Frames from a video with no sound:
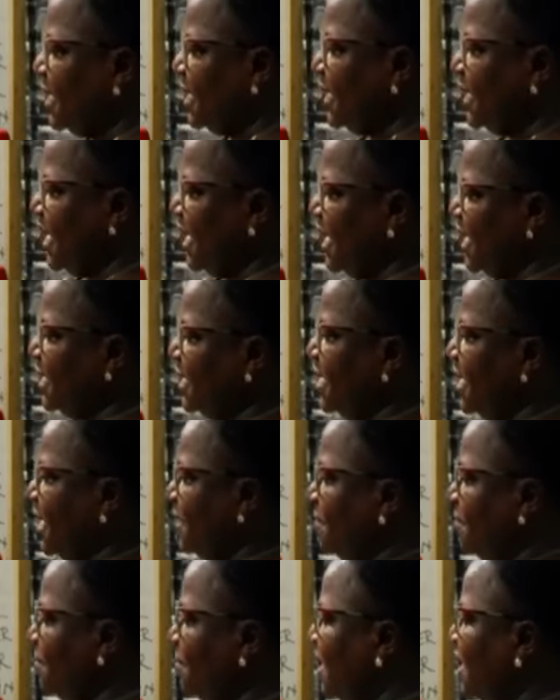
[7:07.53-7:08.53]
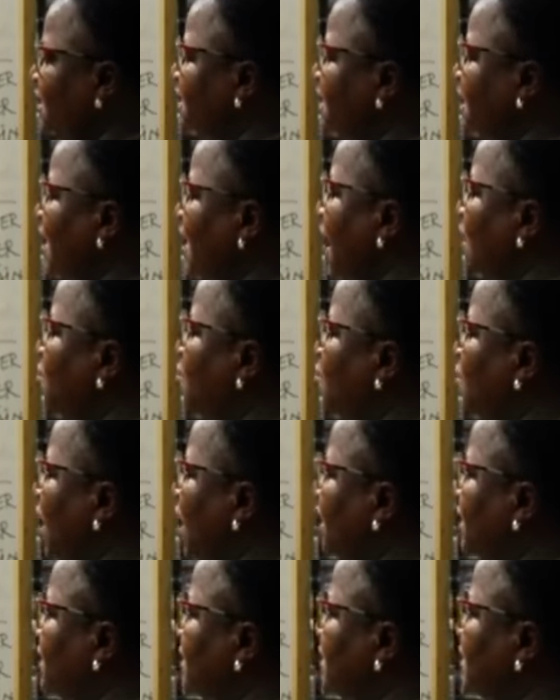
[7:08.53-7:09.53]
Èdè means
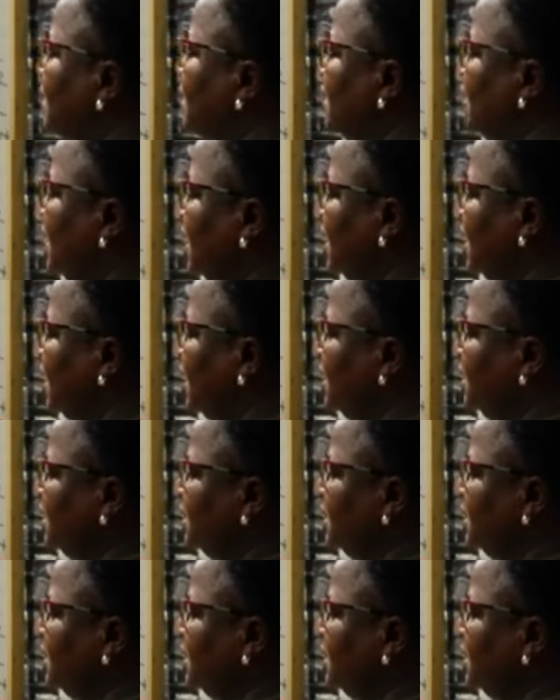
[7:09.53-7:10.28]
language in English.